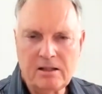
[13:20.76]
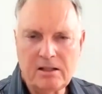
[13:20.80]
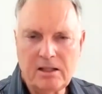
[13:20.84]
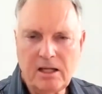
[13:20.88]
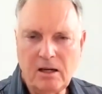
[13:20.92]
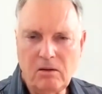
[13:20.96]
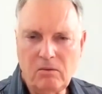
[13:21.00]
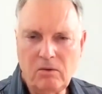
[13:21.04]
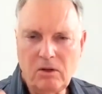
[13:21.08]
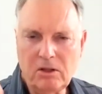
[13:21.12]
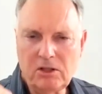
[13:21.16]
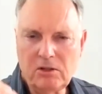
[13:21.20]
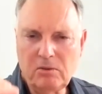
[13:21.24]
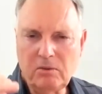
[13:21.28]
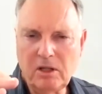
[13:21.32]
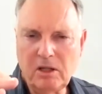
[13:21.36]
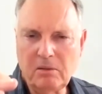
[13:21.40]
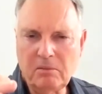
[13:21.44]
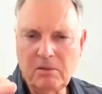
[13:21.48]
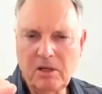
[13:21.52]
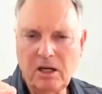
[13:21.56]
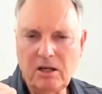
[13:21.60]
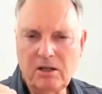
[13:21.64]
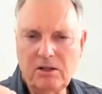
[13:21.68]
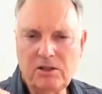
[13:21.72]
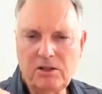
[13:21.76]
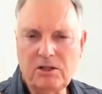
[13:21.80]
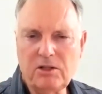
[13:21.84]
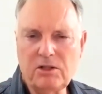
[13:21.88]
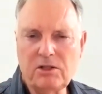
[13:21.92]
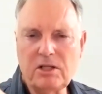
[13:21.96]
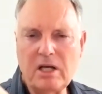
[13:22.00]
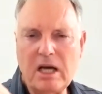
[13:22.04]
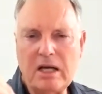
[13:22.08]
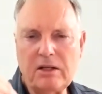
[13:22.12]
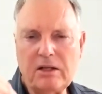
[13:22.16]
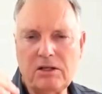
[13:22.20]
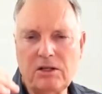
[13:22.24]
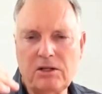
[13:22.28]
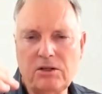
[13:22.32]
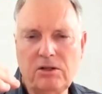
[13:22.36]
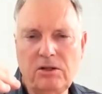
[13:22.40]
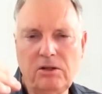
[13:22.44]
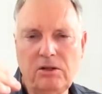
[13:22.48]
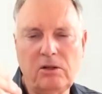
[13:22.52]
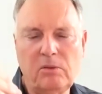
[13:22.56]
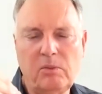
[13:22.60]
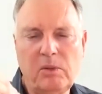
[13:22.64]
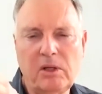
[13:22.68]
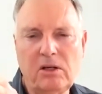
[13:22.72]
Now watch what I'm going to start to
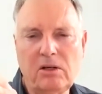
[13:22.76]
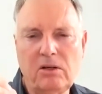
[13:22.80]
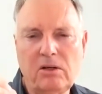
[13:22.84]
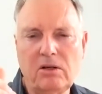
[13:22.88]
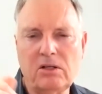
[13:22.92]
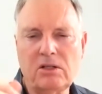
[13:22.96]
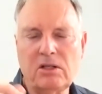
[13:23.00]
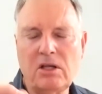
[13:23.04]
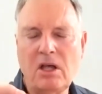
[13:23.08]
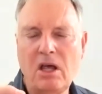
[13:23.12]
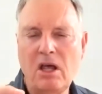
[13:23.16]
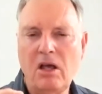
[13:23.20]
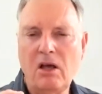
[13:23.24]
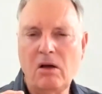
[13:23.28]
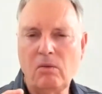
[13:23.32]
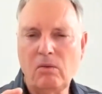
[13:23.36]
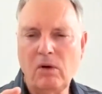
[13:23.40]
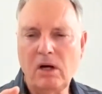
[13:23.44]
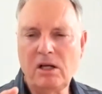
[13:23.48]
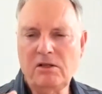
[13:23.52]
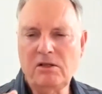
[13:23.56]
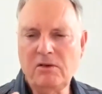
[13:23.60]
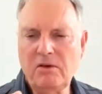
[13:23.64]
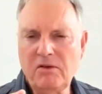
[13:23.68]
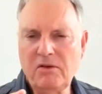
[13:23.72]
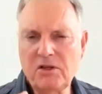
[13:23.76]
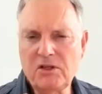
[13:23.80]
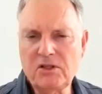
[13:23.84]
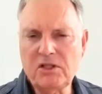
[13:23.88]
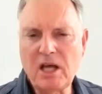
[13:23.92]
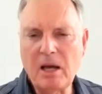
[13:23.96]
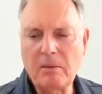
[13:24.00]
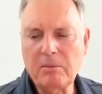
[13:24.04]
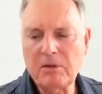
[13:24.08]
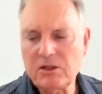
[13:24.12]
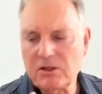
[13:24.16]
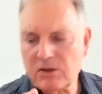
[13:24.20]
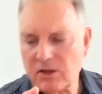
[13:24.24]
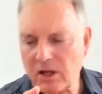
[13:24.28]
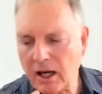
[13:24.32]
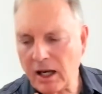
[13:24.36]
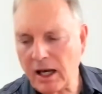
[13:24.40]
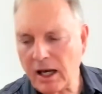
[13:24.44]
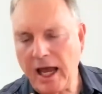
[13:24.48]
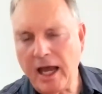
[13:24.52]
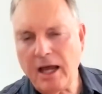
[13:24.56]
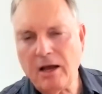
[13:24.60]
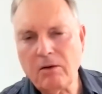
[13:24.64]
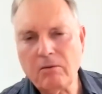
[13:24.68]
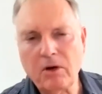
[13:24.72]
do, because once we've established the
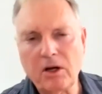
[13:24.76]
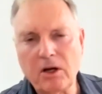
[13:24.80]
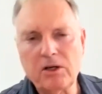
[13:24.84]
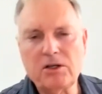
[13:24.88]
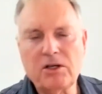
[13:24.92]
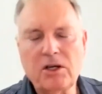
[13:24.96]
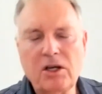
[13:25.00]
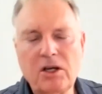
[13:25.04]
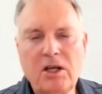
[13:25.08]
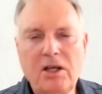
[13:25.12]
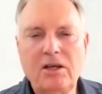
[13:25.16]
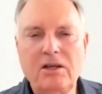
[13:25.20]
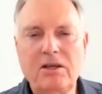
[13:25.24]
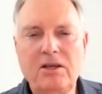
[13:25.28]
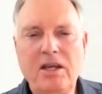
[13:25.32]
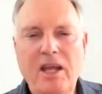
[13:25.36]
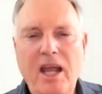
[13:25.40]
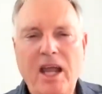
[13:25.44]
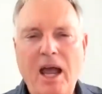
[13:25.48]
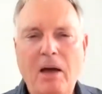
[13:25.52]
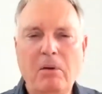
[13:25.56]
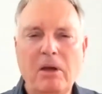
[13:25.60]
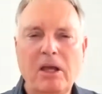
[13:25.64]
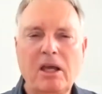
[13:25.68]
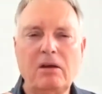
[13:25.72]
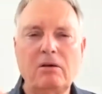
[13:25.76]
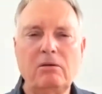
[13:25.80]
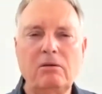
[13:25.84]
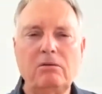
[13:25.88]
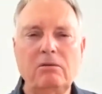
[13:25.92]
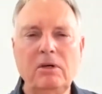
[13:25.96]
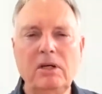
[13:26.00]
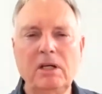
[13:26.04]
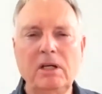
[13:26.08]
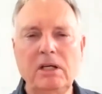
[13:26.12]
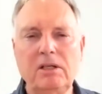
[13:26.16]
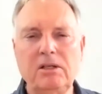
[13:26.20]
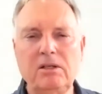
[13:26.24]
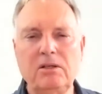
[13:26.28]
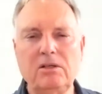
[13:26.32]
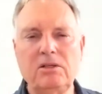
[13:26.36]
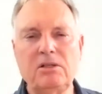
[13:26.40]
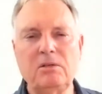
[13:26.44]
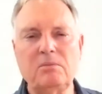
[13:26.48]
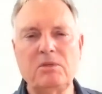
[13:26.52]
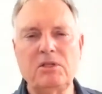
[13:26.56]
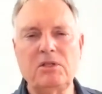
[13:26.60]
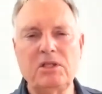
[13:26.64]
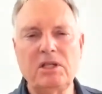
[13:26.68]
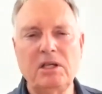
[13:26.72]
language, now we can really do
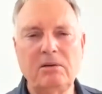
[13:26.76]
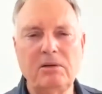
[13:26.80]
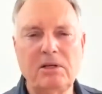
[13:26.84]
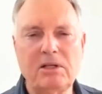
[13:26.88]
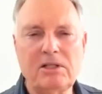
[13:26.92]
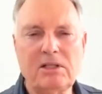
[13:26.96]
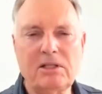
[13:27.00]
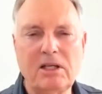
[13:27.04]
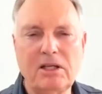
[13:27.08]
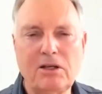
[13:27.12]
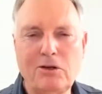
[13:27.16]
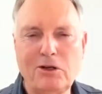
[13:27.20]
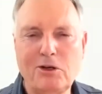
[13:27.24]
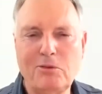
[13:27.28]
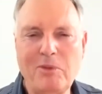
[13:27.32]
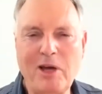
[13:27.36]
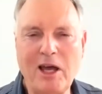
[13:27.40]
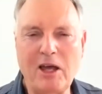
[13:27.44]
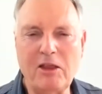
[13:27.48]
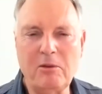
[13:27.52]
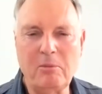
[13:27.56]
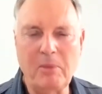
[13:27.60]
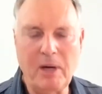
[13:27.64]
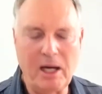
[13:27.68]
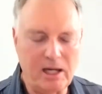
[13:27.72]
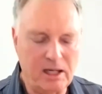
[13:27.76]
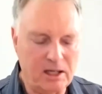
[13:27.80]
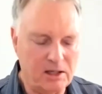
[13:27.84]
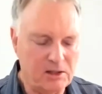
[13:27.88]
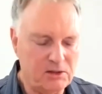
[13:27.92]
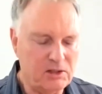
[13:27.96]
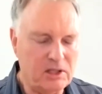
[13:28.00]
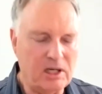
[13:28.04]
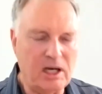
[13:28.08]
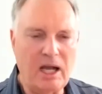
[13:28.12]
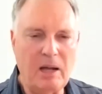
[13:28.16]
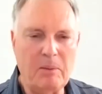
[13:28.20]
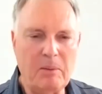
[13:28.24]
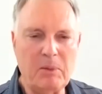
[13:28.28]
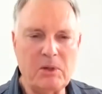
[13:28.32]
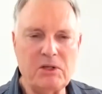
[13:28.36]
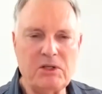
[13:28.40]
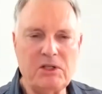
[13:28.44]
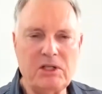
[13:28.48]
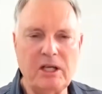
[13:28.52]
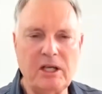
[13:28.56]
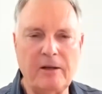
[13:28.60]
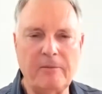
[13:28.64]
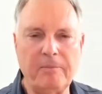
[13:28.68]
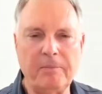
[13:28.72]
some seriously good mathematics that
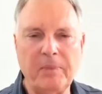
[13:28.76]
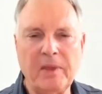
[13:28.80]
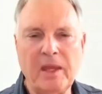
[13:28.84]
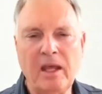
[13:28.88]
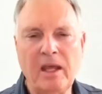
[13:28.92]
happens here.